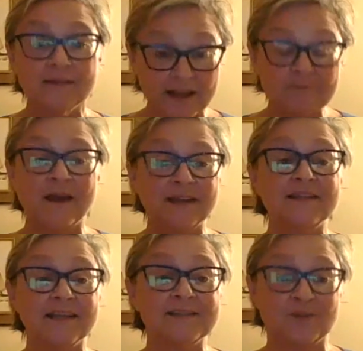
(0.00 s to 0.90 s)
they
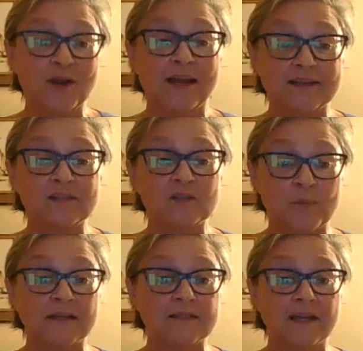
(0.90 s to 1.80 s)
find things they're not
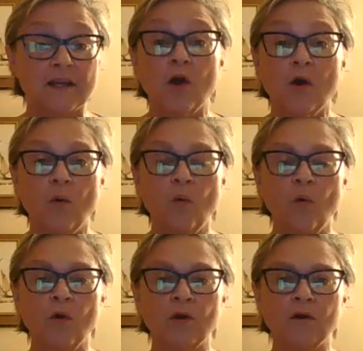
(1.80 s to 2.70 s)
expecting
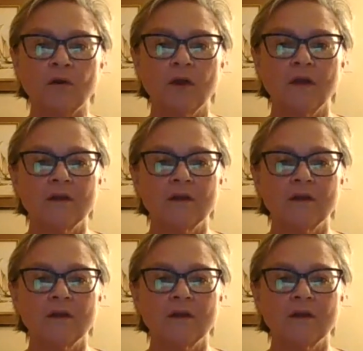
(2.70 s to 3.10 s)
or